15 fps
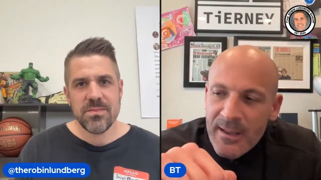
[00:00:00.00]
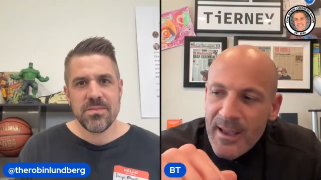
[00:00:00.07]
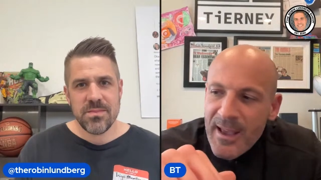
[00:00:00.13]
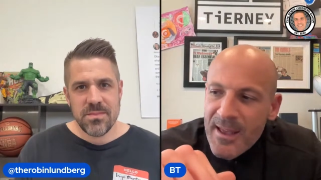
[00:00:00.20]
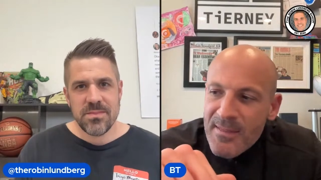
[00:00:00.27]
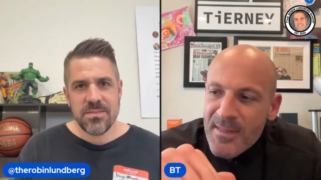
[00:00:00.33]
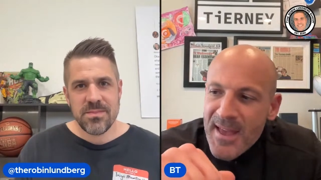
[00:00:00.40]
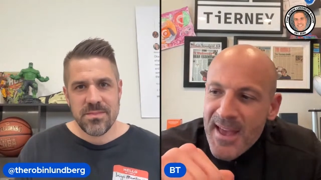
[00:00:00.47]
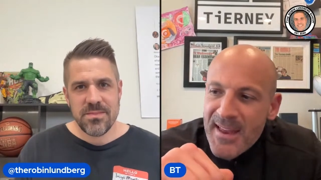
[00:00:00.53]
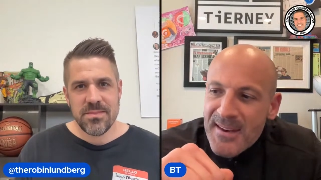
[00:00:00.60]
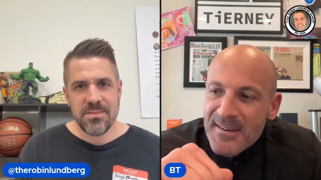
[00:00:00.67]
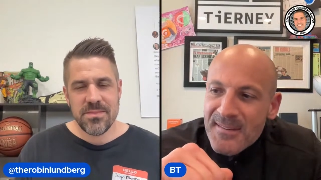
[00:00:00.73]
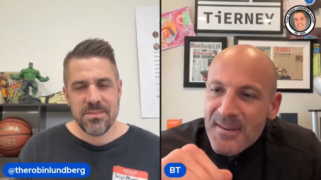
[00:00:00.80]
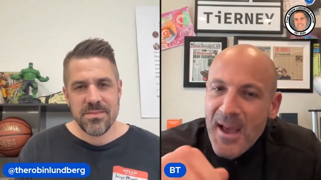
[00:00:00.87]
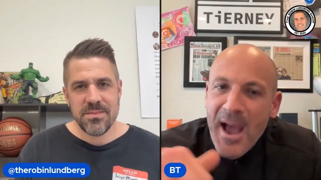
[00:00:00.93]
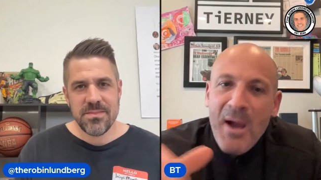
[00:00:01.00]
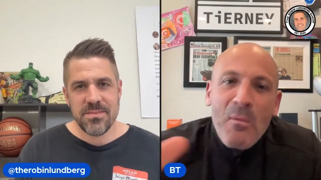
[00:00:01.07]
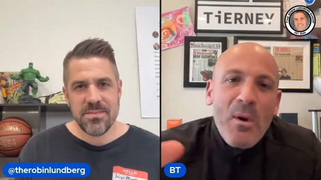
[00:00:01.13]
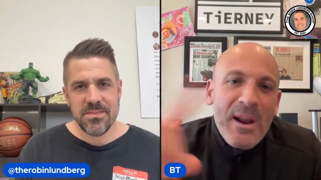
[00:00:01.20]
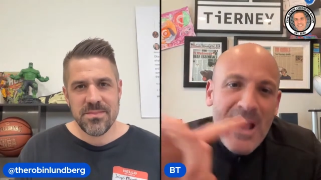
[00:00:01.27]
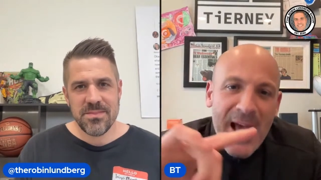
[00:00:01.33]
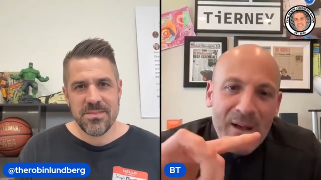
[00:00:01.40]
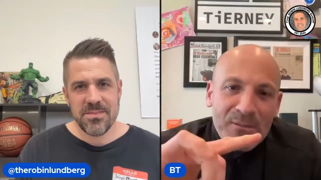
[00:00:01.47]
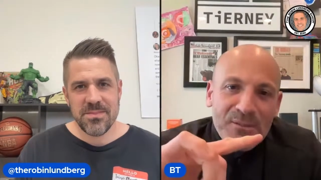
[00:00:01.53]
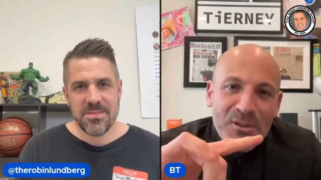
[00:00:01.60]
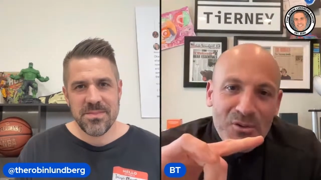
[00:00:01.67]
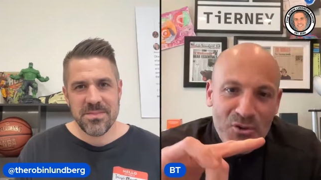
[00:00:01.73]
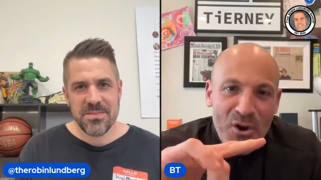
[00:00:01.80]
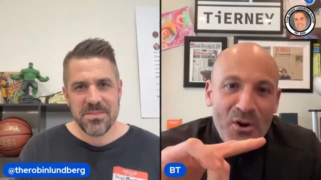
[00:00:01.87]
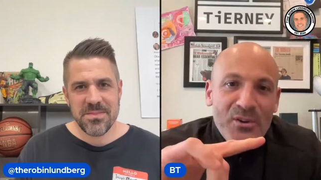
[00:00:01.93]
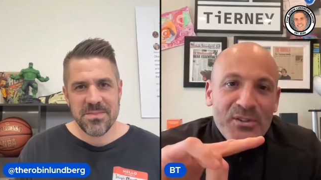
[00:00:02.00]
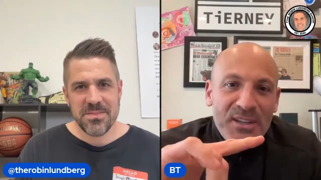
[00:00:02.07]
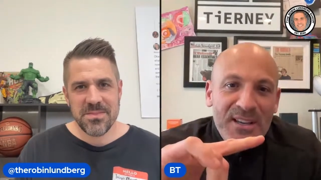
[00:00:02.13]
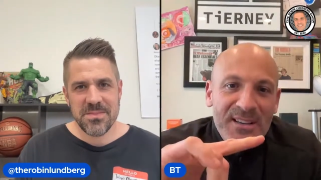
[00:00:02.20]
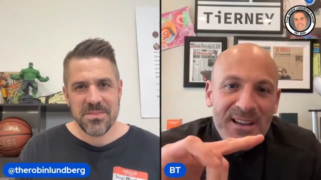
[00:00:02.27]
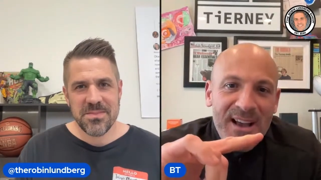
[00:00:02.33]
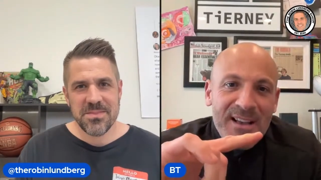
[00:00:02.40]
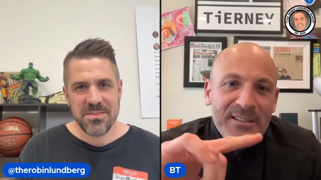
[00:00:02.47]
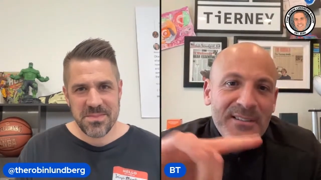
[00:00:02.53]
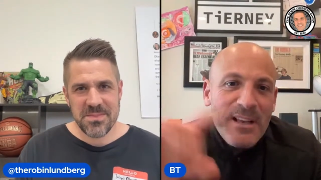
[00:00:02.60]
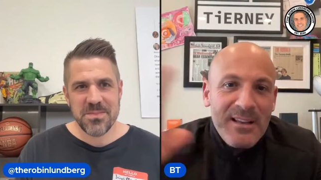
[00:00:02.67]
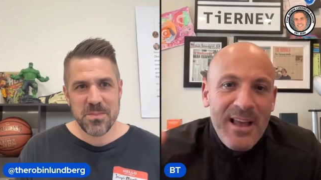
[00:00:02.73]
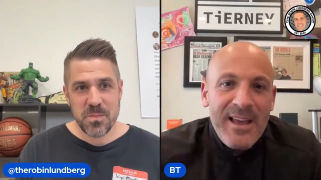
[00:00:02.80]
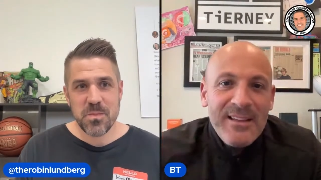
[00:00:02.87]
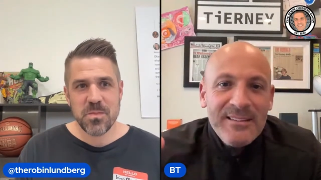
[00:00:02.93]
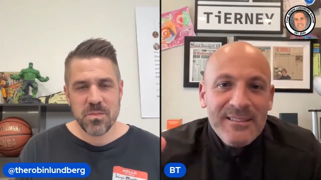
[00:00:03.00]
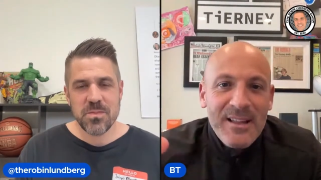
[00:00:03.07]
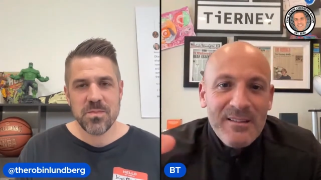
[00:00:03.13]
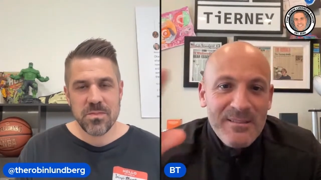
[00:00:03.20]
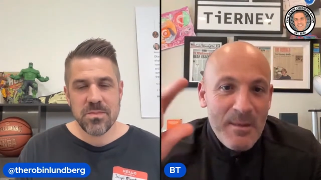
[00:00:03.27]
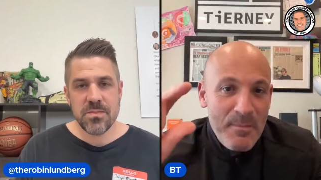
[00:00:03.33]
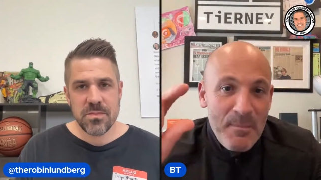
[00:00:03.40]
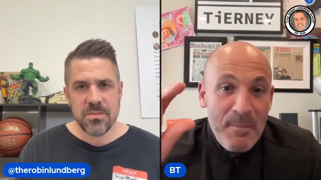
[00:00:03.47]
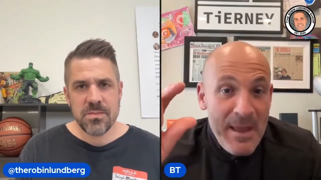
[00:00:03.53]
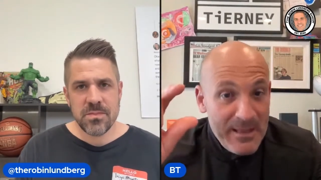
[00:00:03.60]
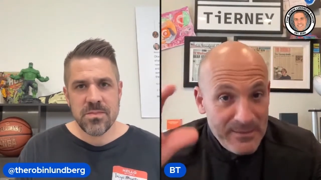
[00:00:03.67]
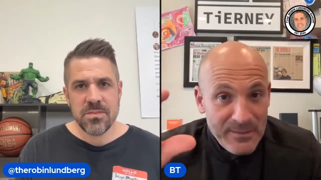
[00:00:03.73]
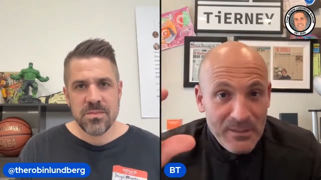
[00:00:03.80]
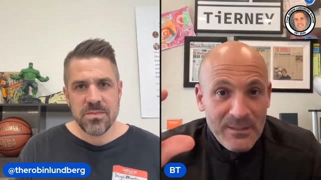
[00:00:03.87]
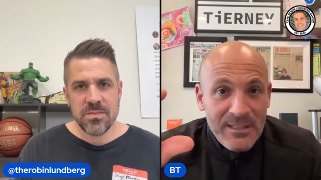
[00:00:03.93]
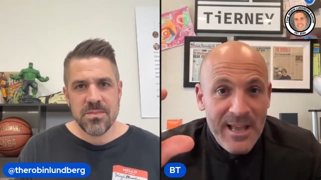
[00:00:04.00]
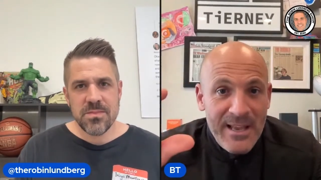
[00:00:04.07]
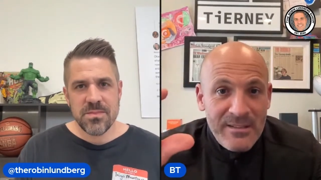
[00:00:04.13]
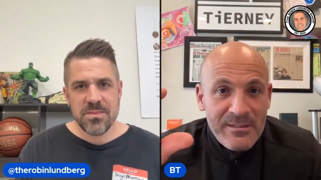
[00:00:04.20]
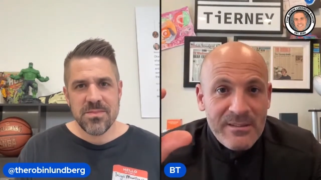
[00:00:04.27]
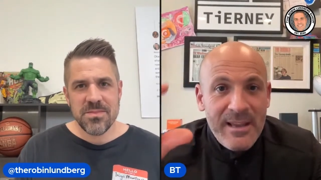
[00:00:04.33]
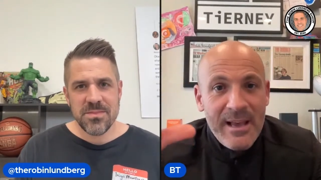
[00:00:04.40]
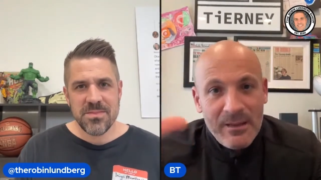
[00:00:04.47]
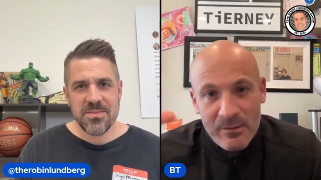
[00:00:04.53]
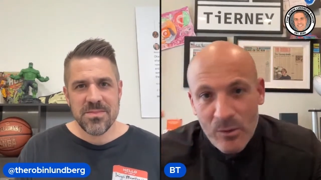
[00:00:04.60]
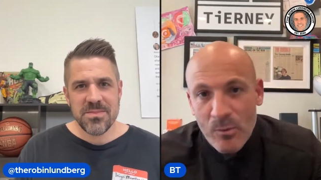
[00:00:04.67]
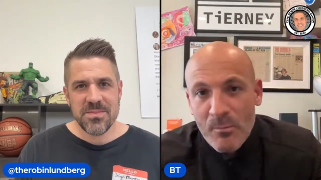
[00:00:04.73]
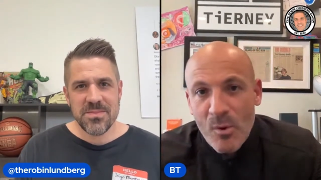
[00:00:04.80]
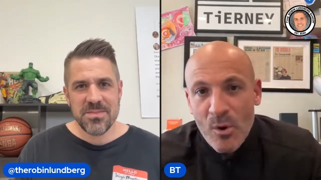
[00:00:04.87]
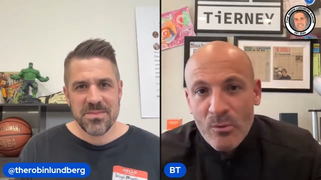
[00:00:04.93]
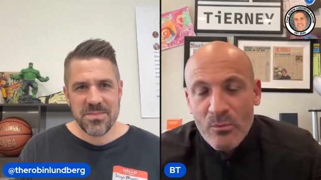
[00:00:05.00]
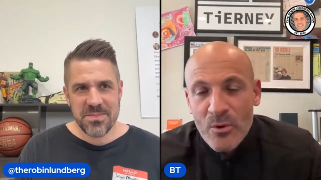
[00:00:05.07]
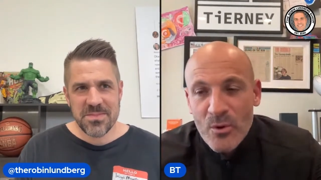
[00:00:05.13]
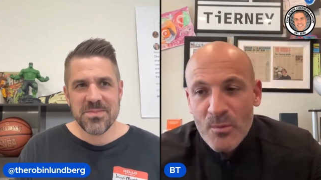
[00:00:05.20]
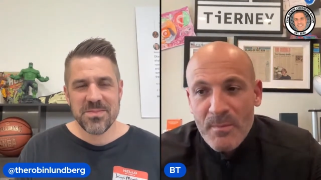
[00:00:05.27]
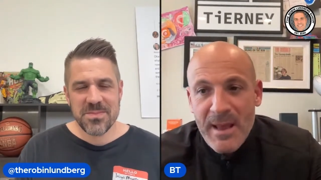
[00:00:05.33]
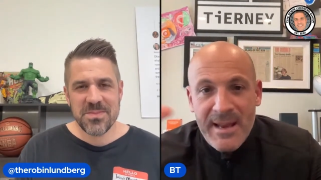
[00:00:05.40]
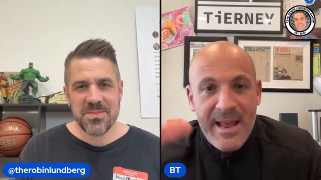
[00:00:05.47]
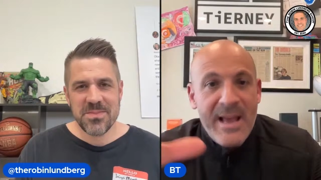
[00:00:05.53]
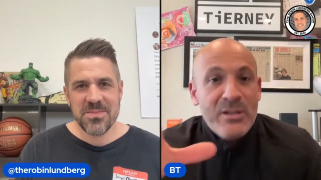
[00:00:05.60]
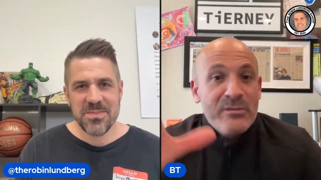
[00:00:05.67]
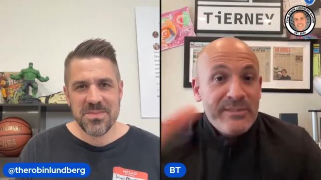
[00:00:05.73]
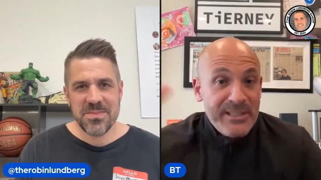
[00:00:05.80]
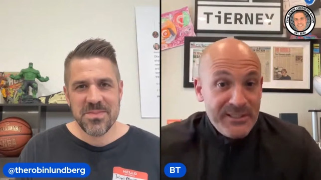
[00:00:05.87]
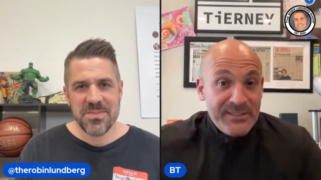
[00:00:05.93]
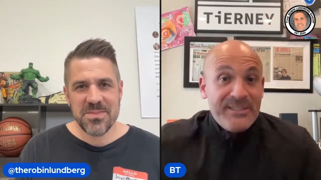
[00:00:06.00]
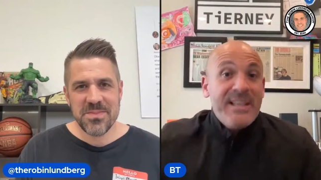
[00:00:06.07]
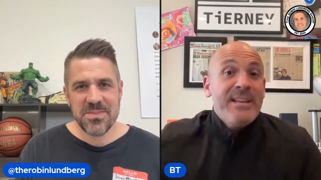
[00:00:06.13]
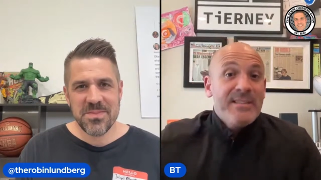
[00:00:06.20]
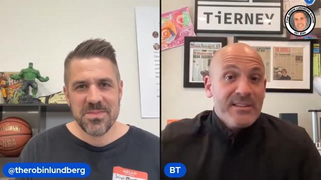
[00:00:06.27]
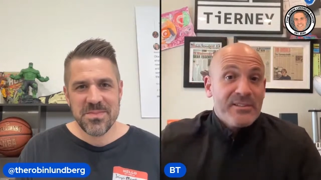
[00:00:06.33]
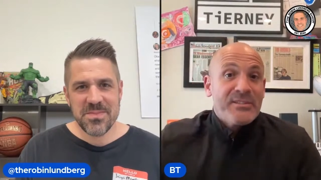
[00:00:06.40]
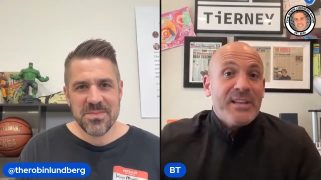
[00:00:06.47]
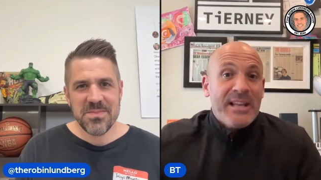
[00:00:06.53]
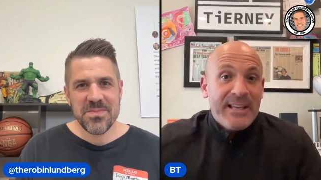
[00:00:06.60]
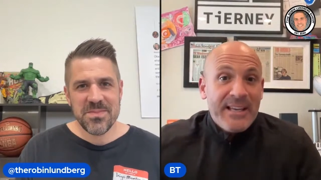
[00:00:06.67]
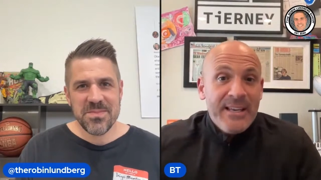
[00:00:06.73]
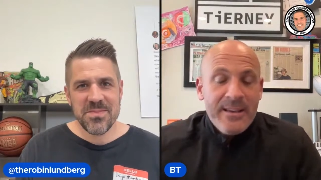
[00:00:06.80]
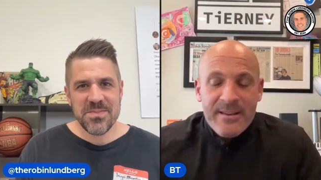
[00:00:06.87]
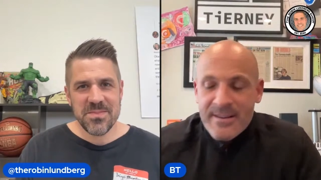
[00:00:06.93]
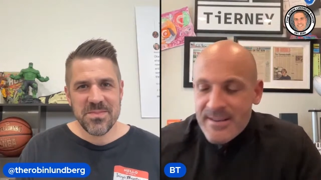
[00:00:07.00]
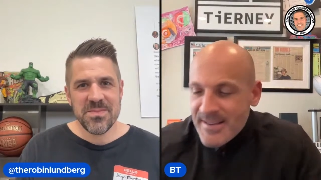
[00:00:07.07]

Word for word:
Speaker 1: And then I went out to Jersey. I said, "Hey, let me pay a little less, get a little more room, and actually see the city."